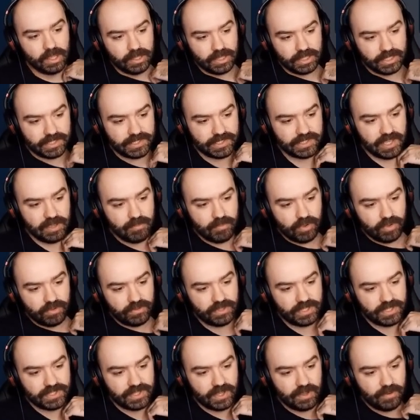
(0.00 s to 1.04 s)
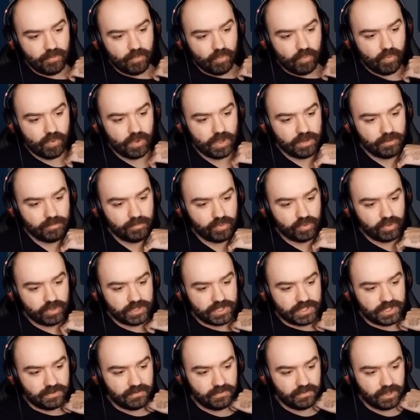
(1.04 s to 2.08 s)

The Seamoth is a one person